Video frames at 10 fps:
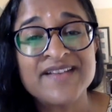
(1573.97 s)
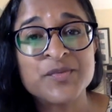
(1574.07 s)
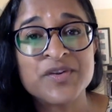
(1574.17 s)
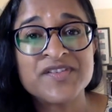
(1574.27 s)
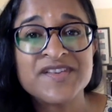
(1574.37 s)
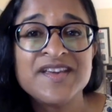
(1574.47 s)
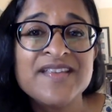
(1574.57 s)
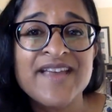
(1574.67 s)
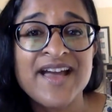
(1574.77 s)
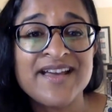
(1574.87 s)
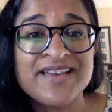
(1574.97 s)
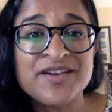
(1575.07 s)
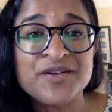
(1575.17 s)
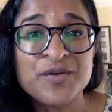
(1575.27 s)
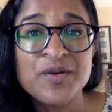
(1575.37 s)
As we're seeing that,
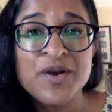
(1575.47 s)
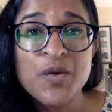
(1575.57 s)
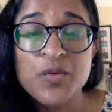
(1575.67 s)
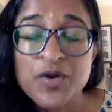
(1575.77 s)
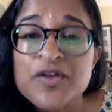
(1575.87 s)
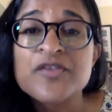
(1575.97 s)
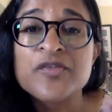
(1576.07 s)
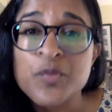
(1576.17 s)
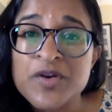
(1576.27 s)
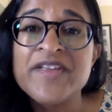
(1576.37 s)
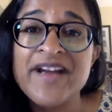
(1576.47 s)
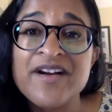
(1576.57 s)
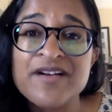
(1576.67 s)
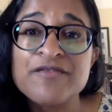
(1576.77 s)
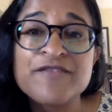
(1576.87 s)
you know, workers were
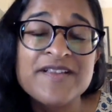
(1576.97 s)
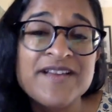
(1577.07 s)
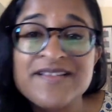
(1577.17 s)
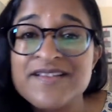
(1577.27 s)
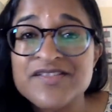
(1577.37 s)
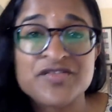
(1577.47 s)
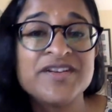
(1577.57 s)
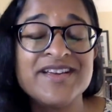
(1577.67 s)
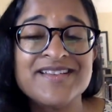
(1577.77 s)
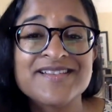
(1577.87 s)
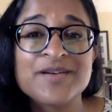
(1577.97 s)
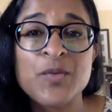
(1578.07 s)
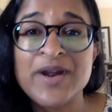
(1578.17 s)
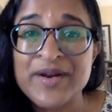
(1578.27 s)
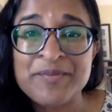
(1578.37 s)
there filling the
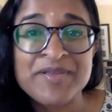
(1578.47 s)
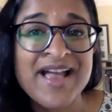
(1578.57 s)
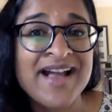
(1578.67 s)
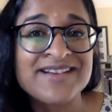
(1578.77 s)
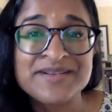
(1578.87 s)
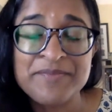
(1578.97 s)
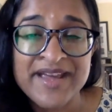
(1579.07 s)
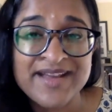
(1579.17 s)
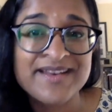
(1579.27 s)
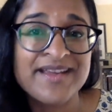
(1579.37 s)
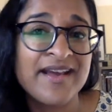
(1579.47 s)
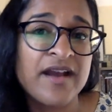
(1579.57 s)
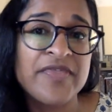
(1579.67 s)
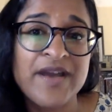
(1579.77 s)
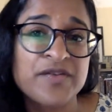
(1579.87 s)
streets, wearing black,
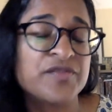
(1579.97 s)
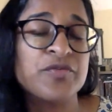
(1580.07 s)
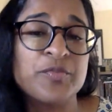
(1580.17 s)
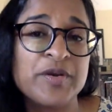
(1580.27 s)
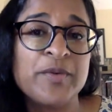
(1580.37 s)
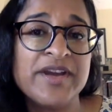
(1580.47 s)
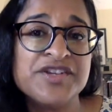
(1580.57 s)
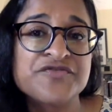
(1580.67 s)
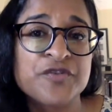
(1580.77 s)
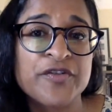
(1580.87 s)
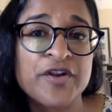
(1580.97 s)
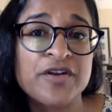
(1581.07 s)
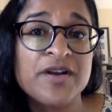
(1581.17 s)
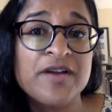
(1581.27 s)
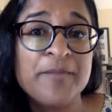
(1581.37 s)
demanding a thousand rupee wage for
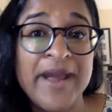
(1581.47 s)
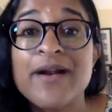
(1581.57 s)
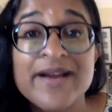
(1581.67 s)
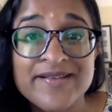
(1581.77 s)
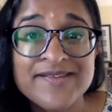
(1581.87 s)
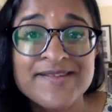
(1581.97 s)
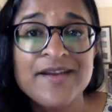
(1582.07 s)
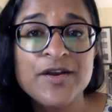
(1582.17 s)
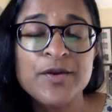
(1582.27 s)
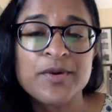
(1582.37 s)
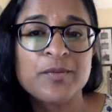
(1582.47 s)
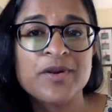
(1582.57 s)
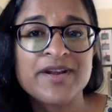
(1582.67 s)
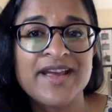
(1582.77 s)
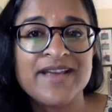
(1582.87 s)
their parents who
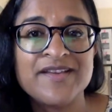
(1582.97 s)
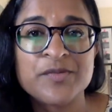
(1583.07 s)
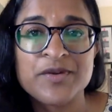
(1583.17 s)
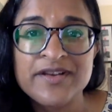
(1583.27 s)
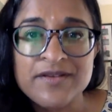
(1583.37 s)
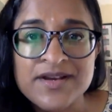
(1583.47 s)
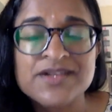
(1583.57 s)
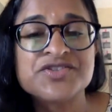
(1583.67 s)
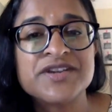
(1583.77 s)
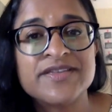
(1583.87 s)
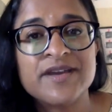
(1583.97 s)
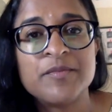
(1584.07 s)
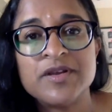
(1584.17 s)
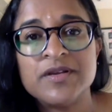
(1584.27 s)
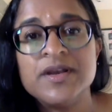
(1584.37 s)
were working. These were hill country
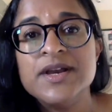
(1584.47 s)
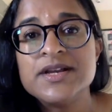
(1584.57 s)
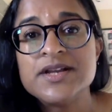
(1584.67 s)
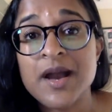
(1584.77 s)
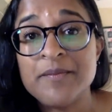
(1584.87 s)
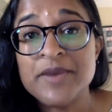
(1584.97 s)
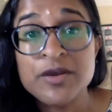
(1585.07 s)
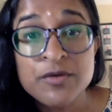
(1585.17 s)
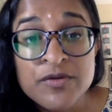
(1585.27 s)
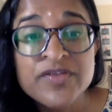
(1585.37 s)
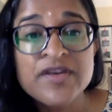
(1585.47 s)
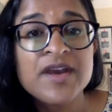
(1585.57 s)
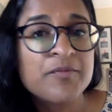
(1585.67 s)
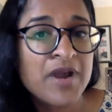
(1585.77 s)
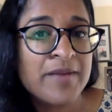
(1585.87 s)
Tamil um, youth
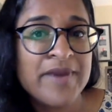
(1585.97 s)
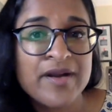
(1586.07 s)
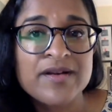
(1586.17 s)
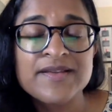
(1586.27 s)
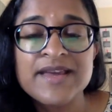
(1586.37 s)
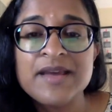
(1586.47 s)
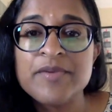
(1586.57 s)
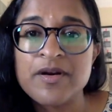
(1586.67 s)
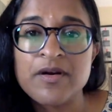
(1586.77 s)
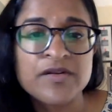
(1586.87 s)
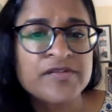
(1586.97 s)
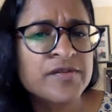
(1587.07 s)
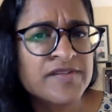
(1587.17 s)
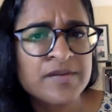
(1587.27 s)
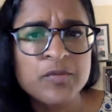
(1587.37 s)
primarily, but
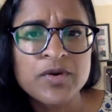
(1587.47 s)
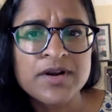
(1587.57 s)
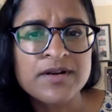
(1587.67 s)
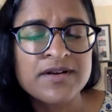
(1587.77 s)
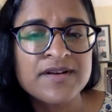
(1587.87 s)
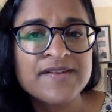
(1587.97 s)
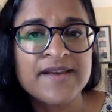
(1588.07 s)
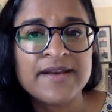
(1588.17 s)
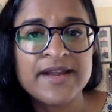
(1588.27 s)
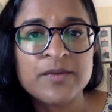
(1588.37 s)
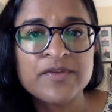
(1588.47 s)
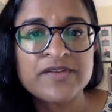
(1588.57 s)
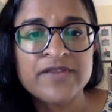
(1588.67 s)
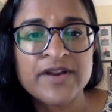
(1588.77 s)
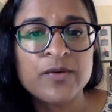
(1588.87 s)
also some workers. And it was
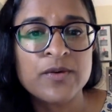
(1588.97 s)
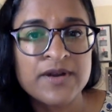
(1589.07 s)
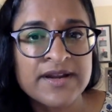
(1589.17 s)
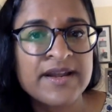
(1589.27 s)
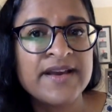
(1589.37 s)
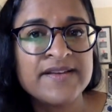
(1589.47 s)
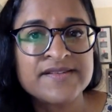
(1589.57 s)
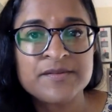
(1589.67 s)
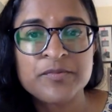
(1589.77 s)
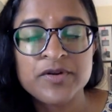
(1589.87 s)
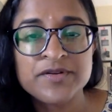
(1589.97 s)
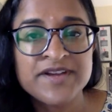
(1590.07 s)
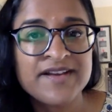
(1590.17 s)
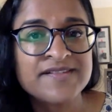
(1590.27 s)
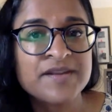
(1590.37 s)
a very organized
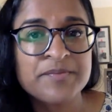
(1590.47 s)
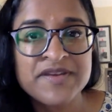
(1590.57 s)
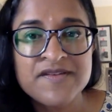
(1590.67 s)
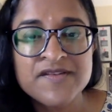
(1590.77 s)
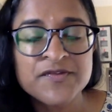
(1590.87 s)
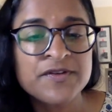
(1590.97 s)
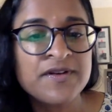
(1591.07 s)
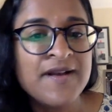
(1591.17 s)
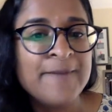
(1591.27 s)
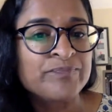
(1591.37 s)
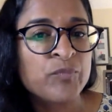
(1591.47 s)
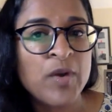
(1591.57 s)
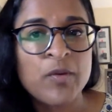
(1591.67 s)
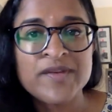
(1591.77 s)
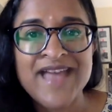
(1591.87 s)
protest, peaceful,
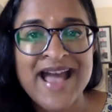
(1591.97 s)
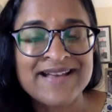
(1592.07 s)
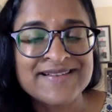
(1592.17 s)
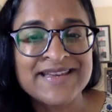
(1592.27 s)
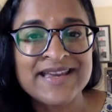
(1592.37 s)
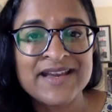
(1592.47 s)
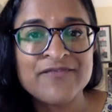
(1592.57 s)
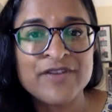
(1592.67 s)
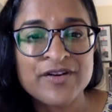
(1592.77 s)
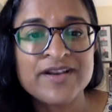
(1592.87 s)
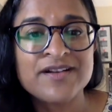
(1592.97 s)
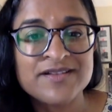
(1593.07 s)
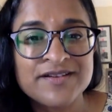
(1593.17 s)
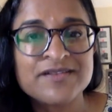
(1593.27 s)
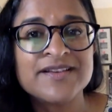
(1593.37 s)
but was asking very
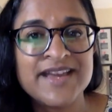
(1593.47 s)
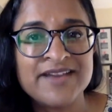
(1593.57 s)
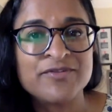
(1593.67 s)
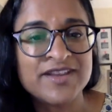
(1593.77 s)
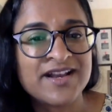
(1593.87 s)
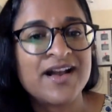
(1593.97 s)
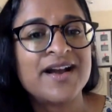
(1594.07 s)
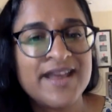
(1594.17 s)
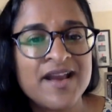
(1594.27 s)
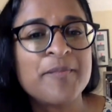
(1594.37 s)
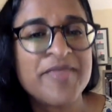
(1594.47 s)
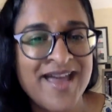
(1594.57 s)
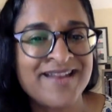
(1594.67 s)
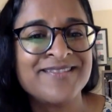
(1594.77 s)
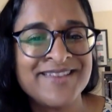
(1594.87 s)
clearly and really cutting up
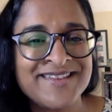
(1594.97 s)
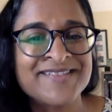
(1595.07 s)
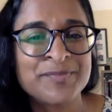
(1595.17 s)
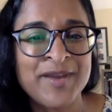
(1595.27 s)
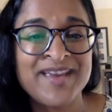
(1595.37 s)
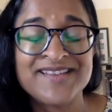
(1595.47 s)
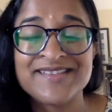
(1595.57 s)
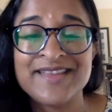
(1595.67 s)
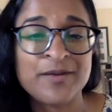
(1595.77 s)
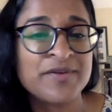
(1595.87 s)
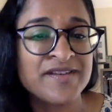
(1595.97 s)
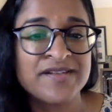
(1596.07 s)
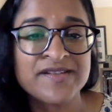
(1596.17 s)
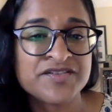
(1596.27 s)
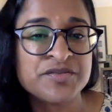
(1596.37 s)
that elite space that was
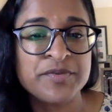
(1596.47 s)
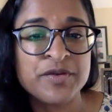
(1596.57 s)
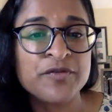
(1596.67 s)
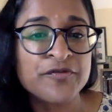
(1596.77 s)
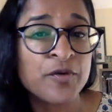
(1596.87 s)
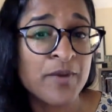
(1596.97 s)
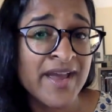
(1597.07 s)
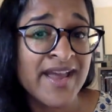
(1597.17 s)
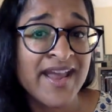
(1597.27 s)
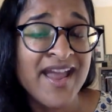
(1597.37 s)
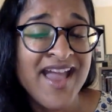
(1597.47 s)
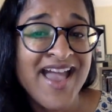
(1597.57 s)
in such a beautiful way.